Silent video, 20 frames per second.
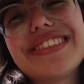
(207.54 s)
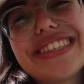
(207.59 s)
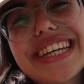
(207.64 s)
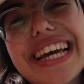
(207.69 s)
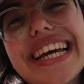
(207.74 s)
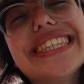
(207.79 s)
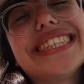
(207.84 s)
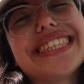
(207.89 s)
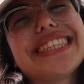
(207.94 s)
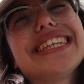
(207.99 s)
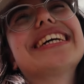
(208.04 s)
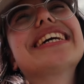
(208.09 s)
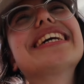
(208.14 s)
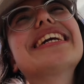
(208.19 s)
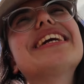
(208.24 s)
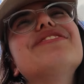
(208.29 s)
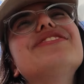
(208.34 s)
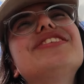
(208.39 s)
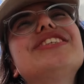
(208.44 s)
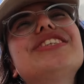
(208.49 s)
2 days here,
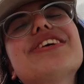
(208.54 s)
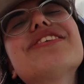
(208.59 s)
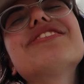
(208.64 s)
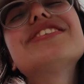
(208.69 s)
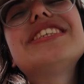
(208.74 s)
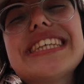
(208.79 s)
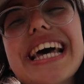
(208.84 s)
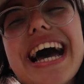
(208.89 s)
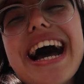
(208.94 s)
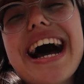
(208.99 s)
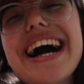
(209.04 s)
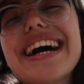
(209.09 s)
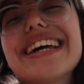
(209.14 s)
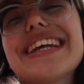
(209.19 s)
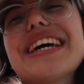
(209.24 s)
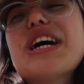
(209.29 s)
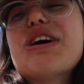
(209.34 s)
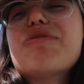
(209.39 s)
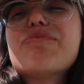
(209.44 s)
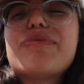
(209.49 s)
and I'm so sad.
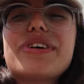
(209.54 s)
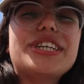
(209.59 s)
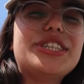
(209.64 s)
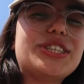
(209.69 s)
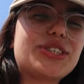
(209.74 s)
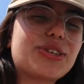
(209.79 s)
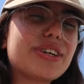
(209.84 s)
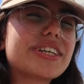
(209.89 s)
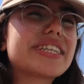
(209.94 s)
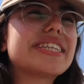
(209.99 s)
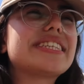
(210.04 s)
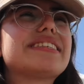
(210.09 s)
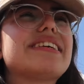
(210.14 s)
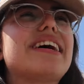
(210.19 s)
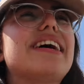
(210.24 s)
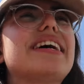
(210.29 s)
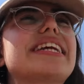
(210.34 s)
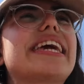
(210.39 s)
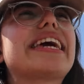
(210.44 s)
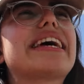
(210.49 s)
But enjoying the
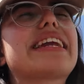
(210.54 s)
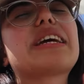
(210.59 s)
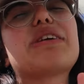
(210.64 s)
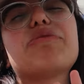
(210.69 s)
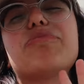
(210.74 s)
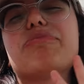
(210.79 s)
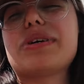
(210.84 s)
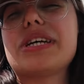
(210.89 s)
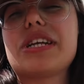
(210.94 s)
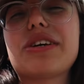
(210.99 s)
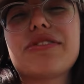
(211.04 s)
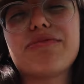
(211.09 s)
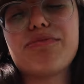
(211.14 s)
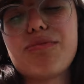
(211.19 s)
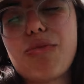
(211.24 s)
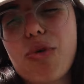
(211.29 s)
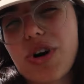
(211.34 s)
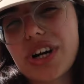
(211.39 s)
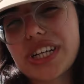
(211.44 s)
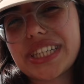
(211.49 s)
sun, getting a bit of
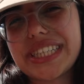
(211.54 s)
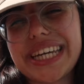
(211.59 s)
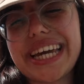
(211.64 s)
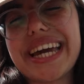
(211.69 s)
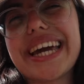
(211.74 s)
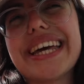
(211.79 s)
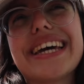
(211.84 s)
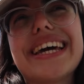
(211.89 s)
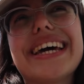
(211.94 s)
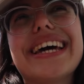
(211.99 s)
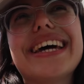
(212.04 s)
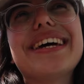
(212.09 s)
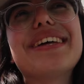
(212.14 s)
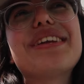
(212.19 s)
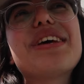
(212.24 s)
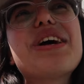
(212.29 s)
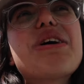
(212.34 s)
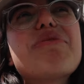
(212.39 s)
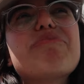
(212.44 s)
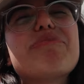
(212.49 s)
more tan in
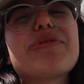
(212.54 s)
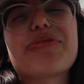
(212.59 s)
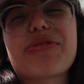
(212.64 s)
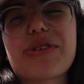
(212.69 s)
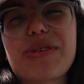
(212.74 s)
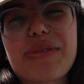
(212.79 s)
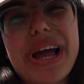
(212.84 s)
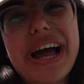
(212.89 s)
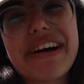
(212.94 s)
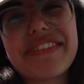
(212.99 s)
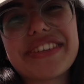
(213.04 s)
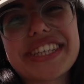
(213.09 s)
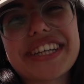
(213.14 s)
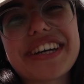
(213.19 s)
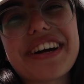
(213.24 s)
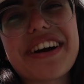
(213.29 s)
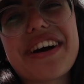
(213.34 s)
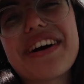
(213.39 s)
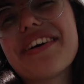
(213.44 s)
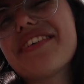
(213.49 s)
before we have to
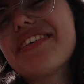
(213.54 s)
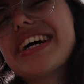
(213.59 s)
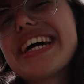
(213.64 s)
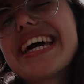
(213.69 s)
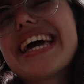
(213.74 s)
go.